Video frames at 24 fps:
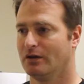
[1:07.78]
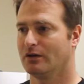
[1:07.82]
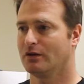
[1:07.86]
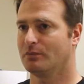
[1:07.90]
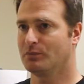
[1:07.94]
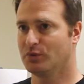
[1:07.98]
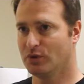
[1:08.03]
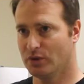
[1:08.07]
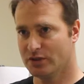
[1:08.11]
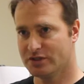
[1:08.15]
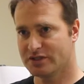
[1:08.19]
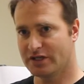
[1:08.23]

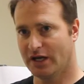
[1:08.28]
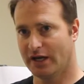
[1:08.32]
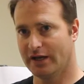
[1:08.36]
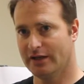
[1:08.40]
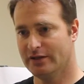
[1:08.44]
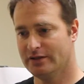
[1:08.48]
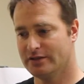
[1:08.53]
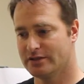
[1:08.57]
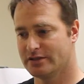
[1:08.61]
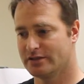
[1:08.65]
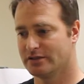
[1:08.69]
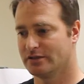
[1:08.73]
computer
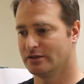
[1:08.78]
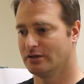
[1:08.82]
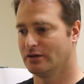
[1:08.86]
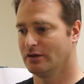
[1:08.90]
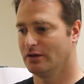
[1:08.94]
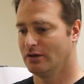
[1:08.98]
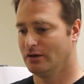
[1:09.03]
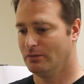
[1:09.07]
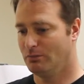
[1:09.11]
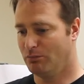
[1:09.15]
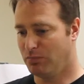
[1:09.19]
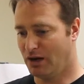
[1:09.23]
science,
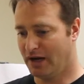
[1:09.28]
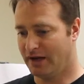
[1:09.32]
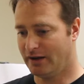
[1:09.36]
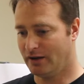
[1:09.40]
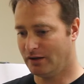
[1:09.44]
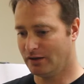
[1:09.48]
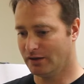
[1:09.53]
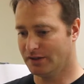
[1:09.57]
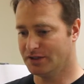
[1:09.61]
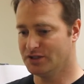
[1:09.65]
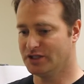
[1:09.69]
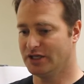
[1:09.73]

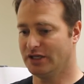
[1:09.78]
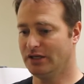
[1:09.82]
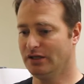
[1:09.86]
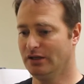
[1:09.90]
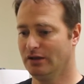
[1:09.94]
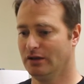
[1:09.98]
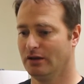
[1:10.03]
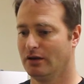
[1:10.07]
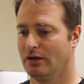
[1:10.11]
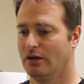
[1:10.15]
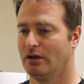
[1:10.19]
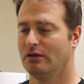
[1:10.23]
biology,
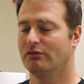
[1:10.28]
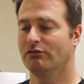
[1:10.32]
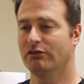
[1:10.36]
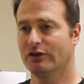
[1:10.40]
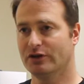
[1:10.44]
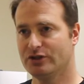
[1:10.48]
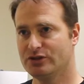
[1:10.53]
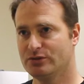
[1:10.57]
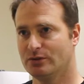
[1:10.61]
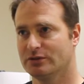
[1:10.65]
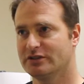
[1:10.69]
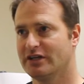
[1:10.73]

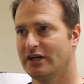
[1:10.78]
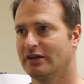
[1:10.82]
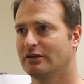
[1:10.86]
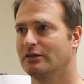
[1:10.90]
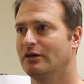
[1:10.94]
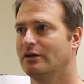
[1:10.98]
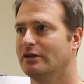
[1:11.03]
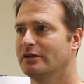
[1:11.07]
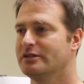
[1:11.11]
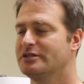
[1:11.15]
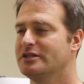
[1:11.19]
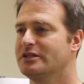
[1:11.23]
virtual
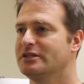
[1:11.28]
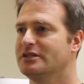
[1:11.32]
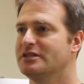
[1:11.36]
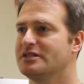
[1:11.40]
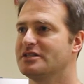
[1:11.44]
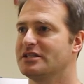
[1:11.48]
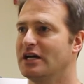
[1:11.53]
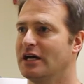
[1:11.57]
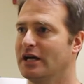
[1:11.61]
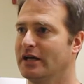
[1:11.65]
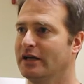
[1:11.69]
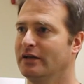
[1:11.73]
technology and
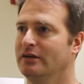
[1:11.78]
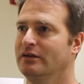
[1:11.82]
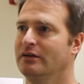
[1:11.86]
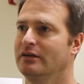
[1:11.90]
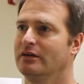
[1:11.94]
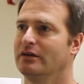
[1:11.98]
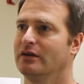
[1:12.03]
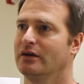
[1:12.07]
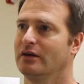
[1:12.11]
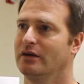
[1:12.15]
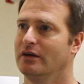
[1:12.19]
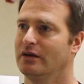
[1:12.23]
design,
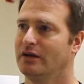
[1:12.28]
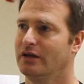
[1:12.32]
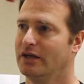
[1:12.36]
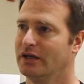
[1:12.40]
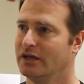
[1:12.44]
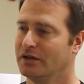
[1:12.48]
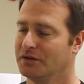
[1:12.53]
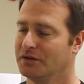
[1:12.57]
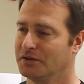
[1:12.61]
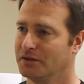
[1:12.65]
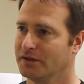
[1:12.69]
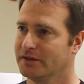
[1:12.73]

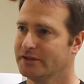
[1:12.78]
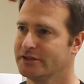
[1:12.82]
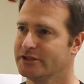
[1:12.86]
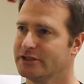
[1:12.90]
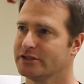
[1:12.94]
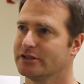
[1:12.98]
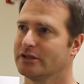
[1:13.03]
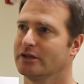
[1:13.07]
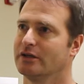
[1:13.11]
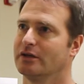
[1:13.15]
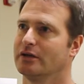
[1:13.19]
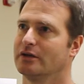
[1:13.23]

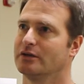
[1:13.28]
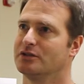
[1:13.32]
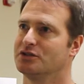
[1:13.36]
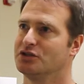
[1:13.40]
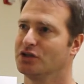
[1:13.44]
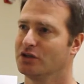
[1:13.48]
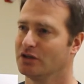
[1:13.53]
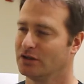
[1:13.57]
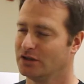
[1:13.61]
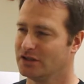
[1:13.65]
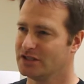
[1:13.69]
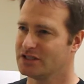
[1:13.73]
English,
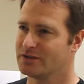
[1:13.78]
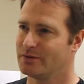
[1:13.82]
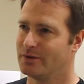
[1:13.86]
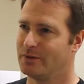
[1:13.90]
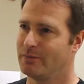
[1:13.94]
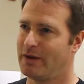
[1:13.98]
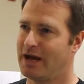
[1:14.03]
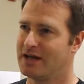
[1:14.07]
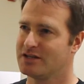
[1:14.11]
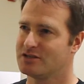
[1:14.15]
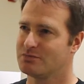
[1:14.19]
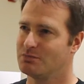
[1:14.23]
journalism and
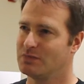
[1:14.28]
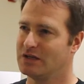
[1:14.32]
mass